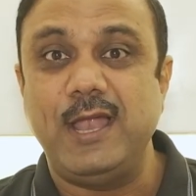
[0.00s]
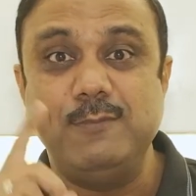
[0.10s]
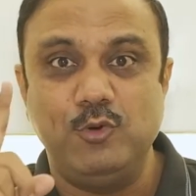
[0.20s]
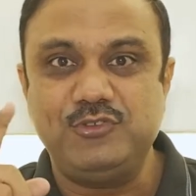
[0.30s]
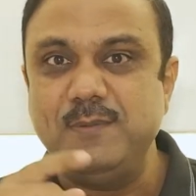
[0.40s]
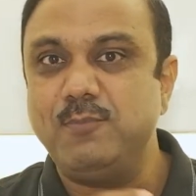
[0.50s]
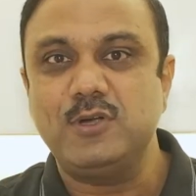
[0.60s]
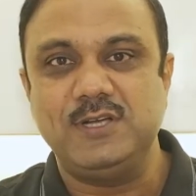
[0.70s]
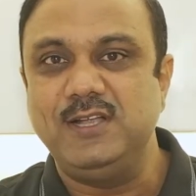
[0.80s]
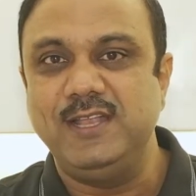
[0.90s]
And most
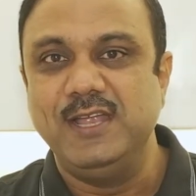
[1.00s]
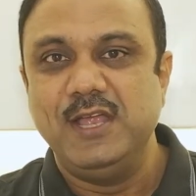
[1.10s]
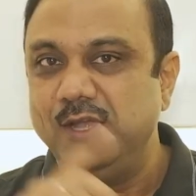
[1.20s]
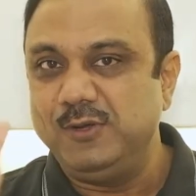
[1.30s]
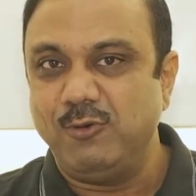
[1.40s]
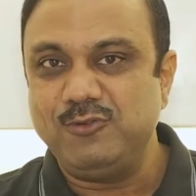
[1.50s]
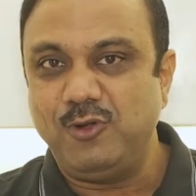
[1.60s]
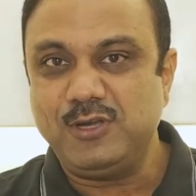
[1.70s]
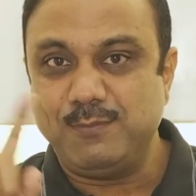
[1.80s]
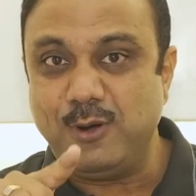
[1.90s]
importantly, it was
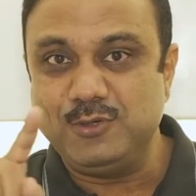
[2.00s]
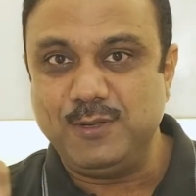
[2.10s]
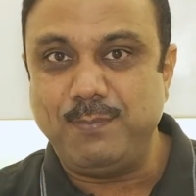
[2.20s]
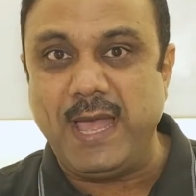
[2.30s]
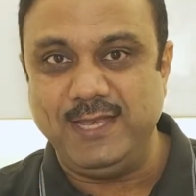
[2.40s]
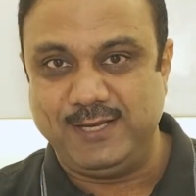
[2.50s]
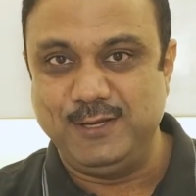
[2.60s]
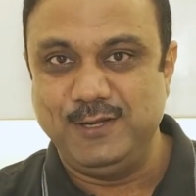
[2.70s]
not about the panic